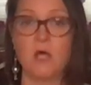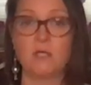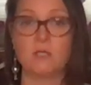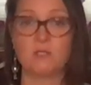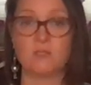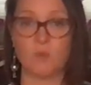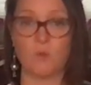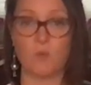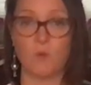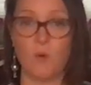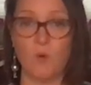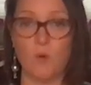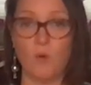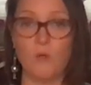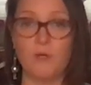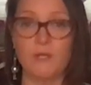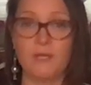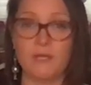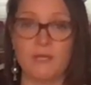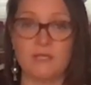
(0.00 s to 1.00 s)
So we're
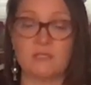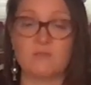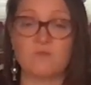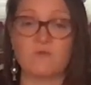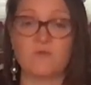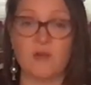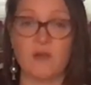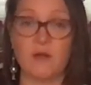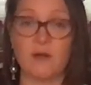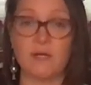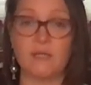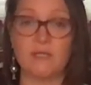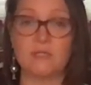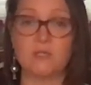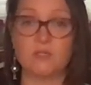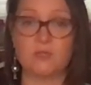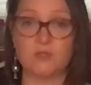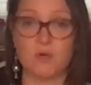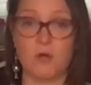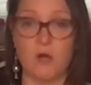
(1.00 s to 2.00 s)
holding this very
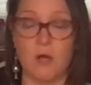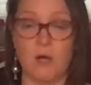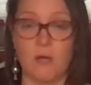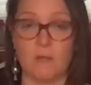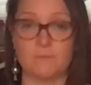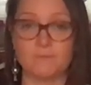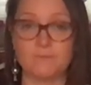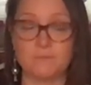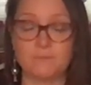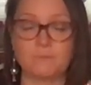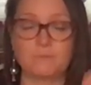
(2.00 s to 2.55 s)
strong.